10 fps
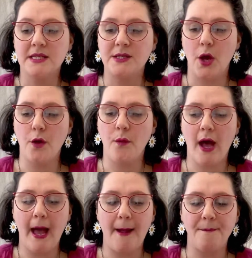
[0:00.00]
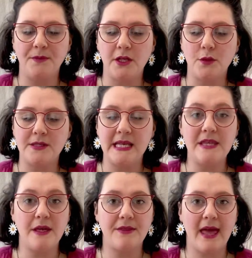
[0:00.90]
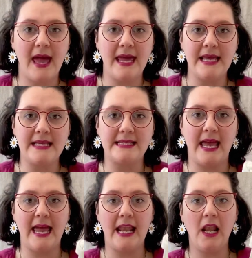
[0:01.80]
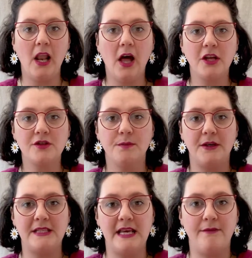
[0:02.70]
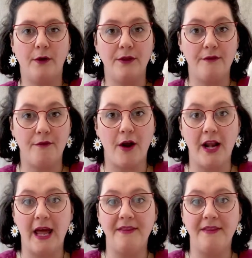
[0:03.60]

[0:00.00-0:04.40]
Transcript: So you'll see that there is a large motif on the front,